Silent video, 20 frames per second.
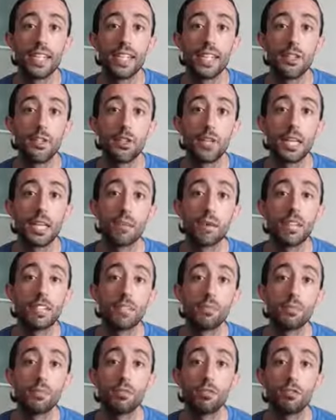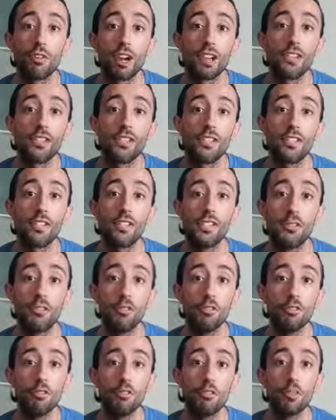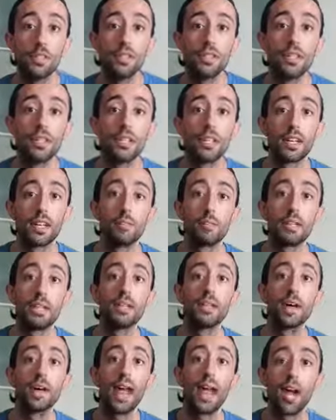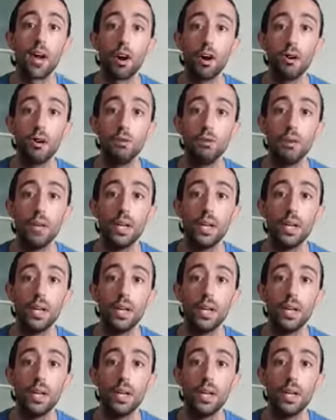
talking about some stretches and movements that can be done at home